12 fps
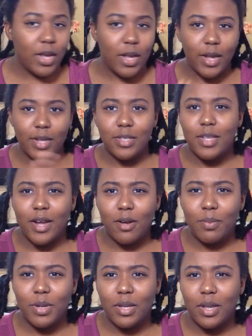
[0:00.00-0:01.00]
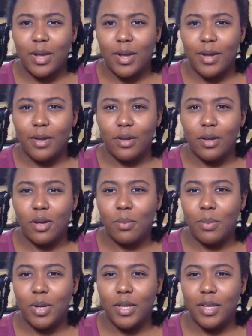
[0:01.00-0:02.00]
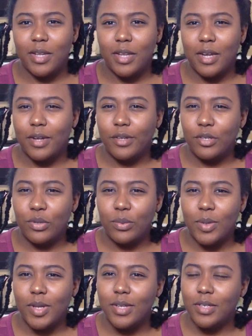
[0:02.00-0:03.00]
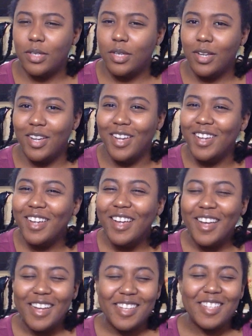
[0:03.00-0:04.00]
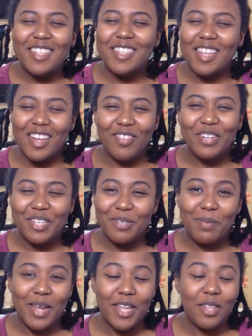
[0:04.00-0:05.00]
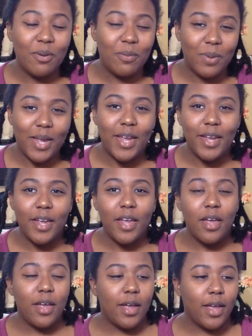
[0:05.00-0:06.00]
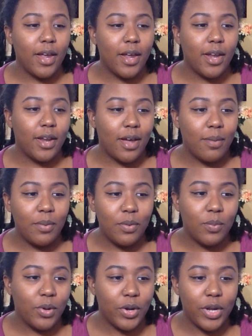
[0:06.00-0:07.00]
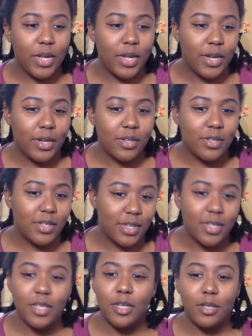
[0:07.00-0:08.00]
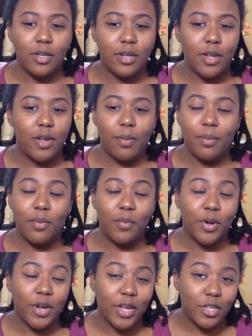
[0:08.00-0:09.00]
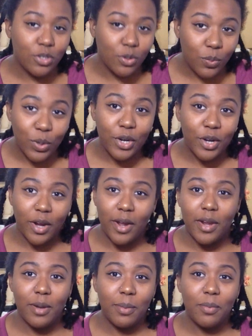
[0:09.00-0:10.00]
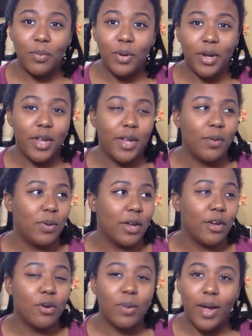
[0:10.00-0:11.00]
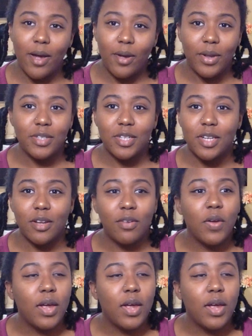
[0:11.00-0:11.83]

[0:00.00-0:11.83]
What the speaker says: It's now been like a month and like 2 weeks since I first made the wig, and I've been wearing it consistently. I've been wearing it to work, and I've been wearing it when I go out and stuff.